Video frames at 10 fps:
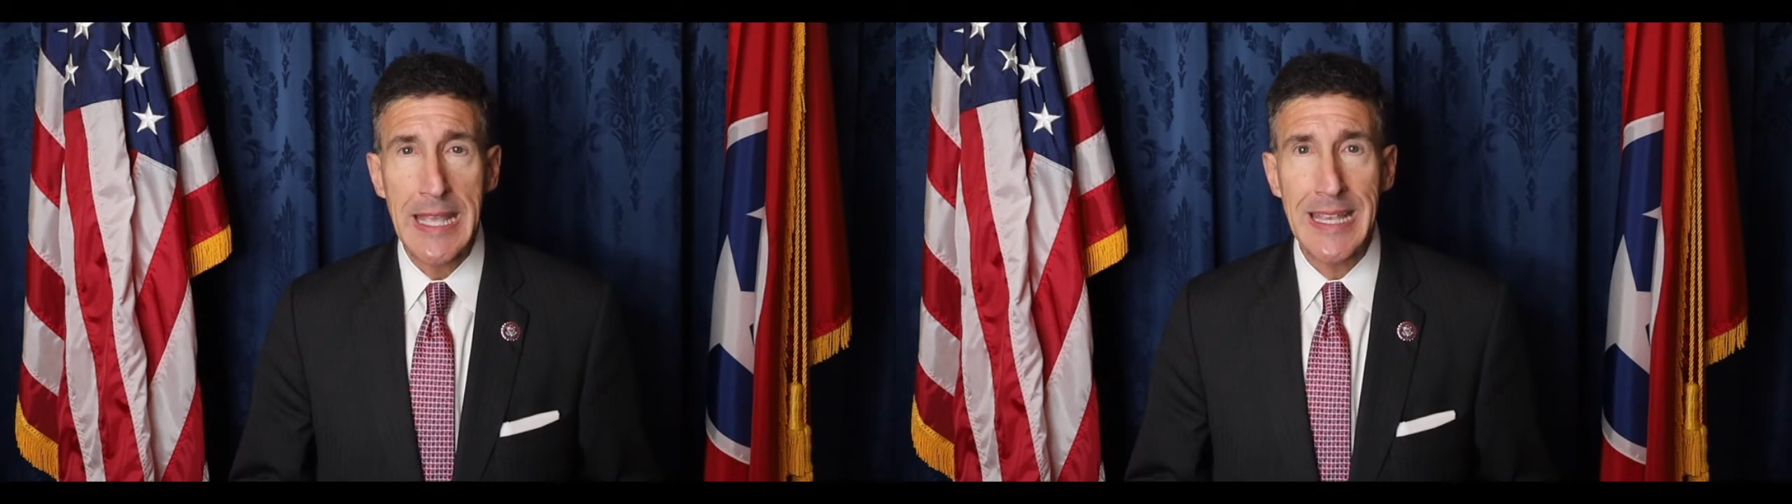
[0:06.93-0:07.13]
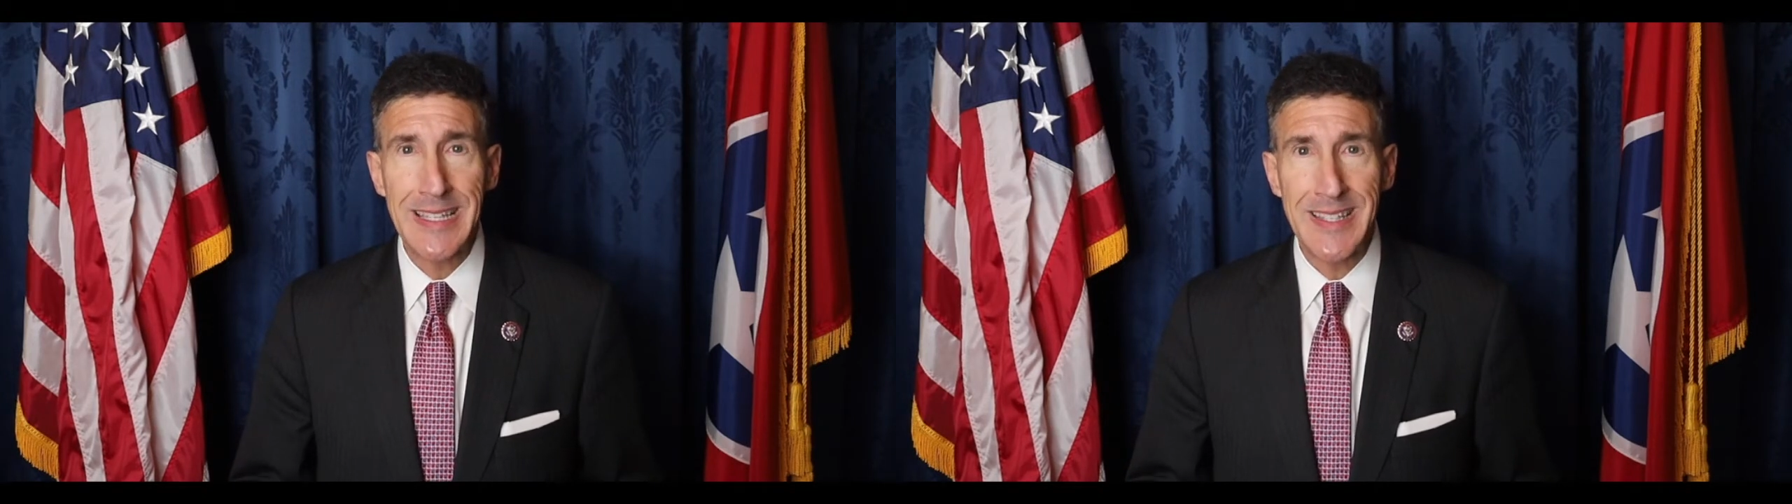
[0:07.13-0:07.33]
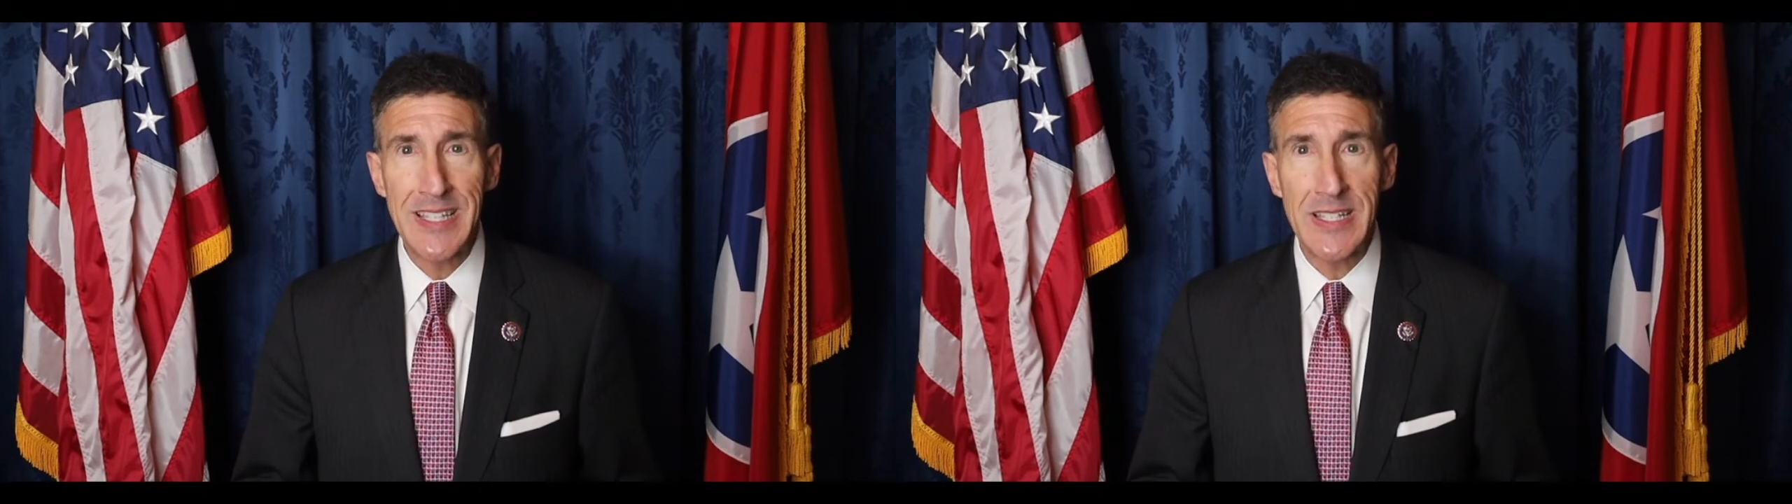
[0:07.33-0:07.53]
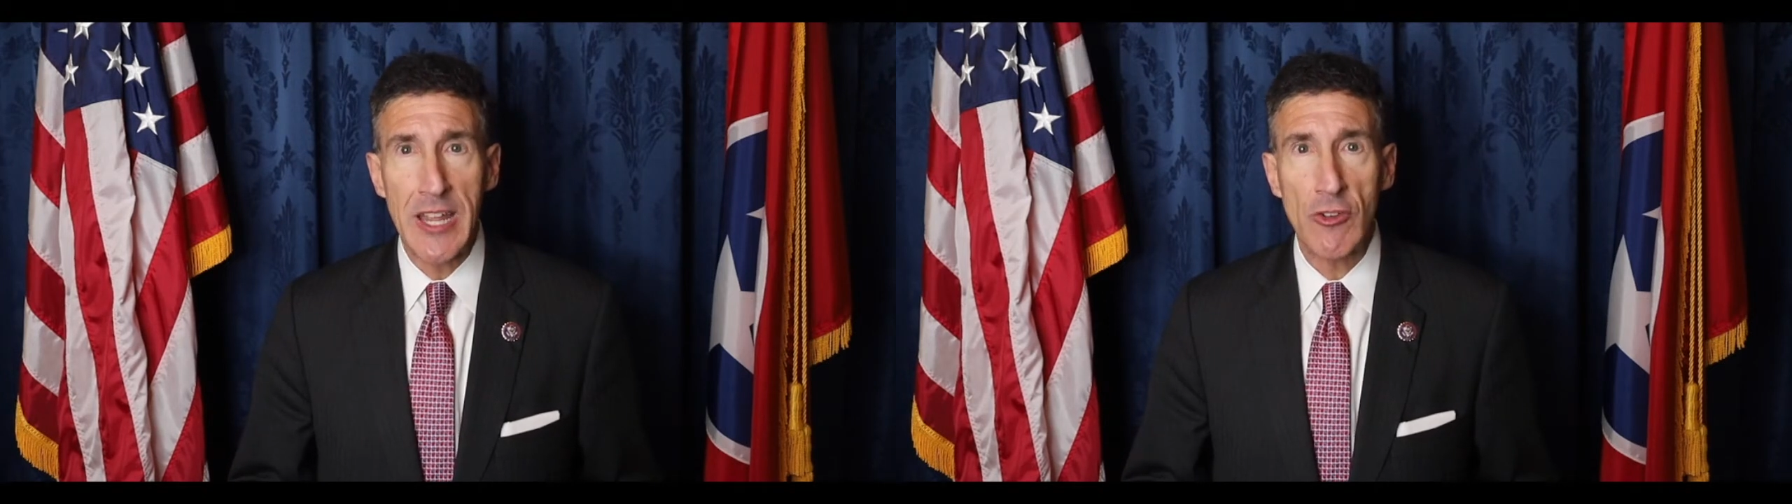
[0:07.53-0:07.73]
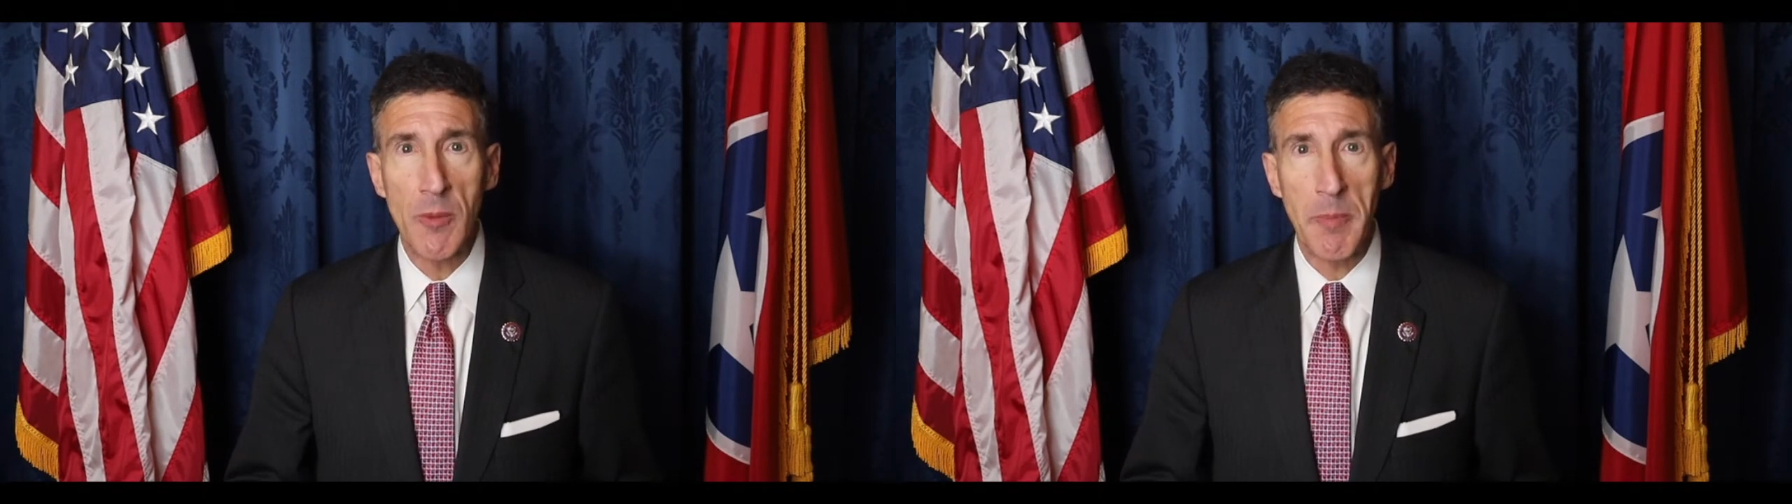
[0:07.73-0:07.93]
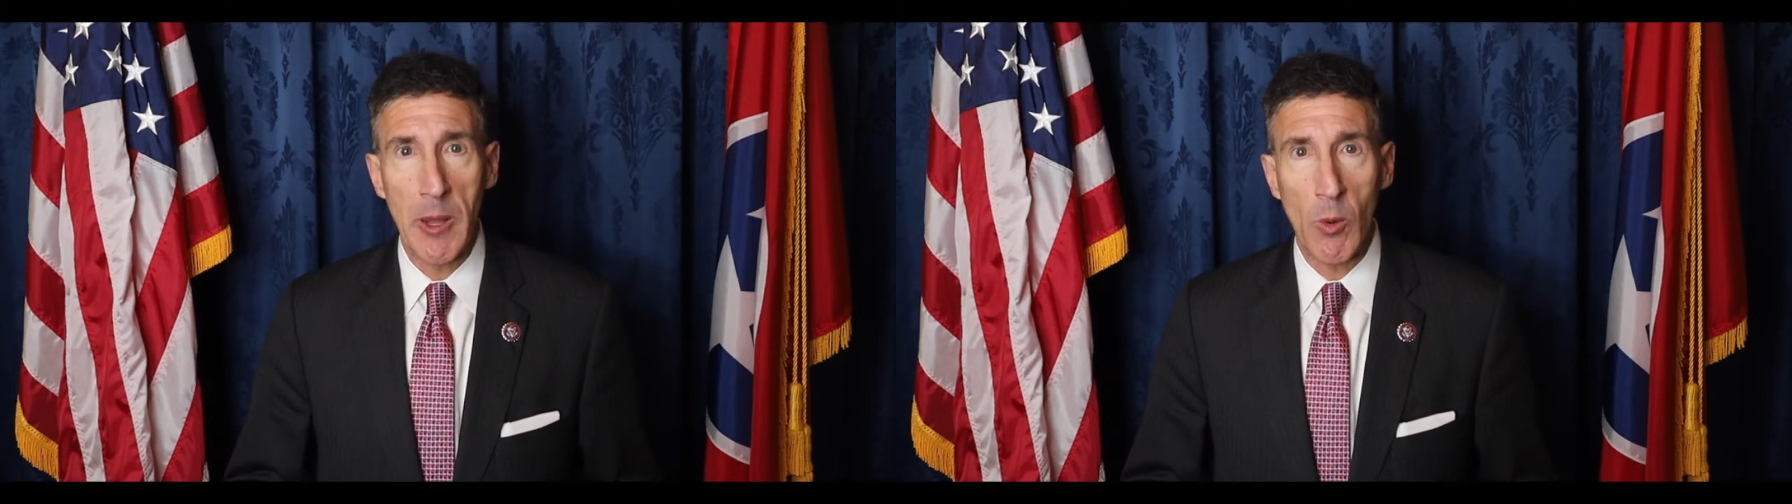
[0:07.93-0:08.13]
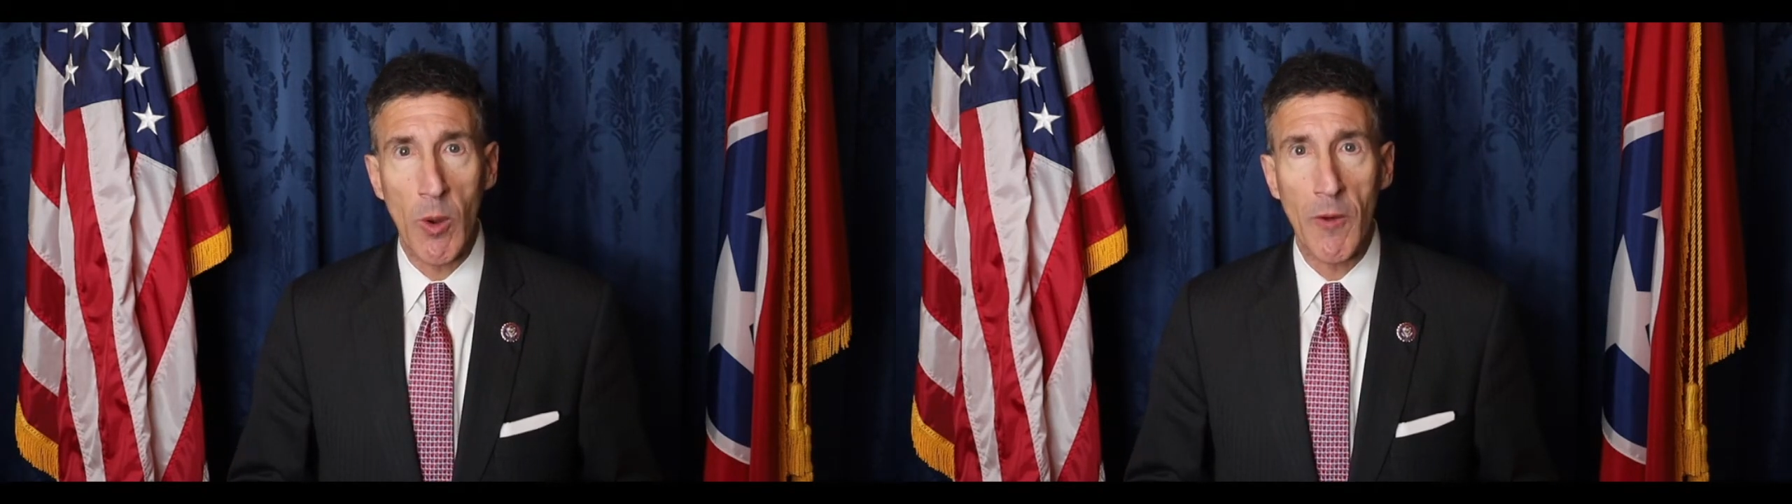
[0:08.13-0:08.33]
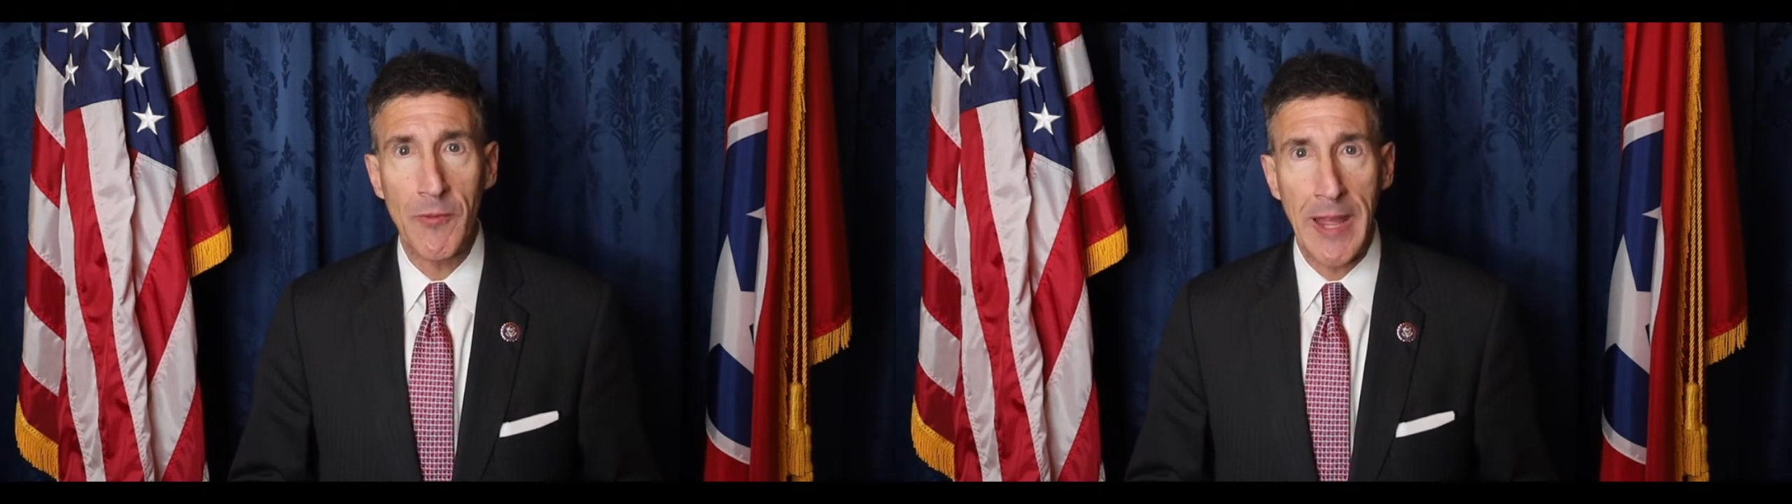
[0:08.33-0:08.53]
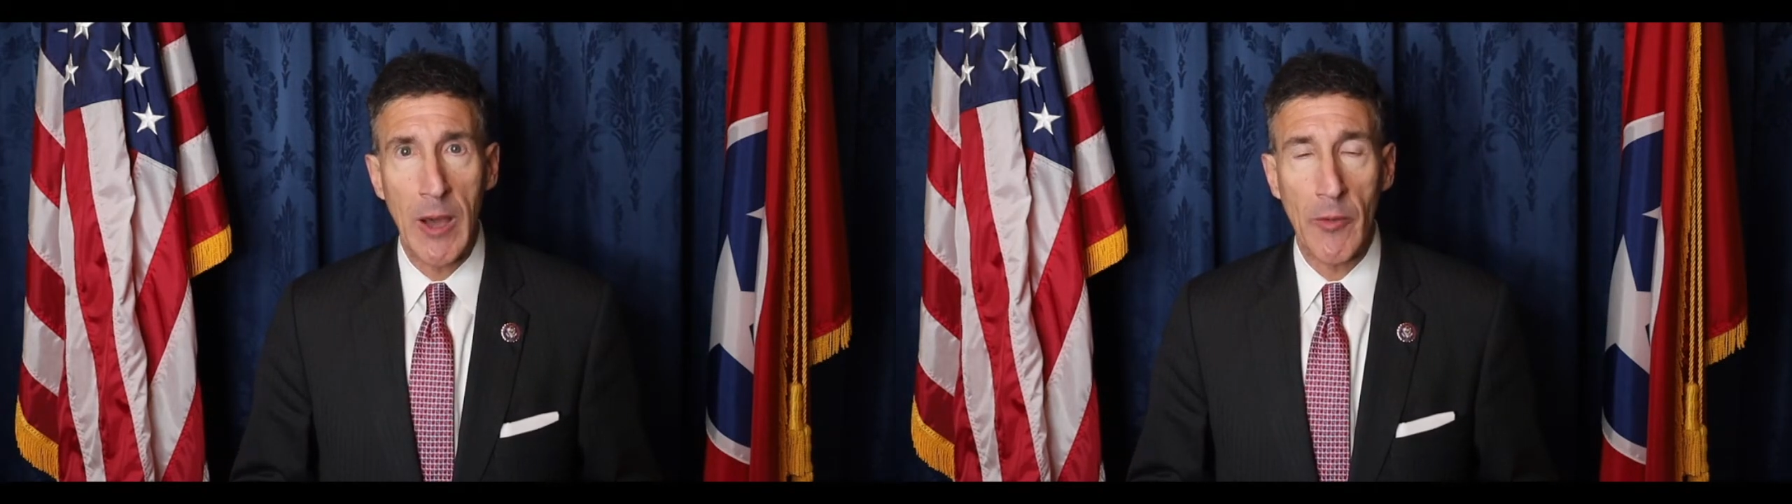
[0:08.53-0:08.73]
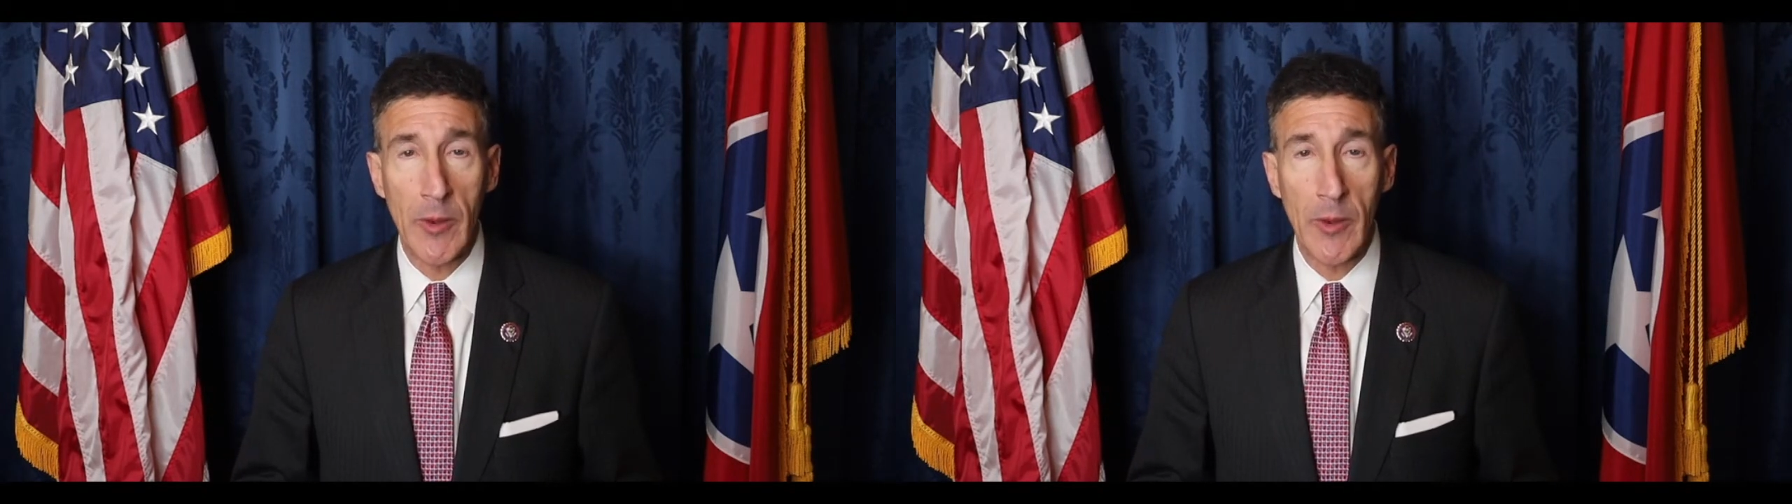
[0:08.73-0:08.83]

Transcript: Is this nation better off now